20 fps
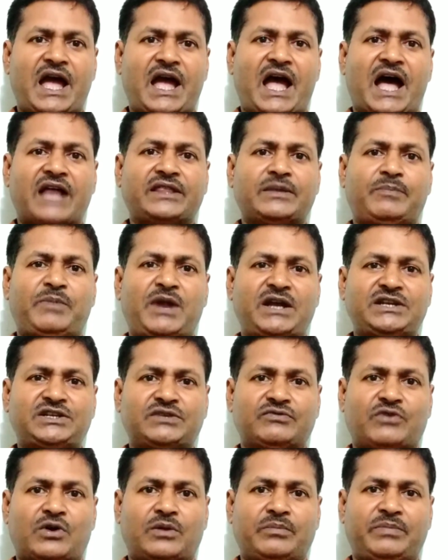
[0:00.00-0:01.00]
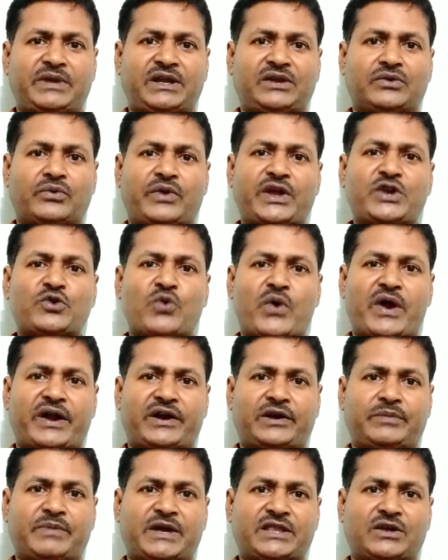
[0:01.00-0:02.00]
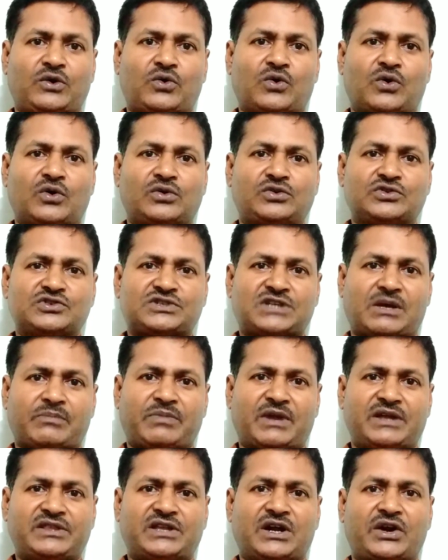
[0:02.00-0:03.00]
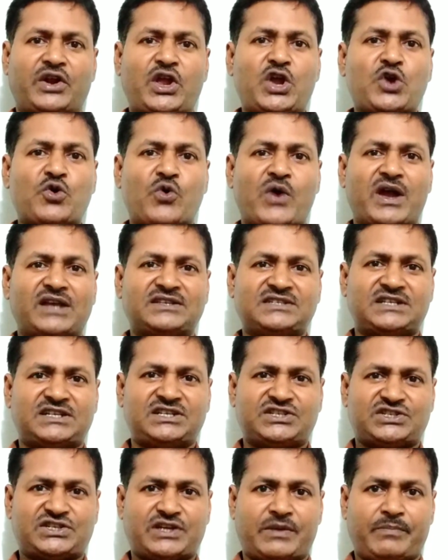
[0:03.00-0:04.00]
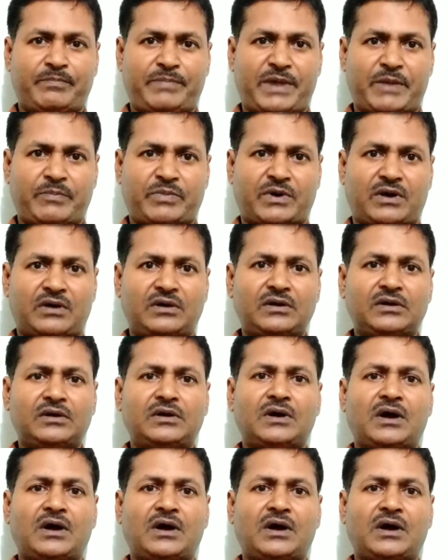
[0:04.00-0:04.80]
and the plaintiff, on being required by the court to supply the requisite stamped paper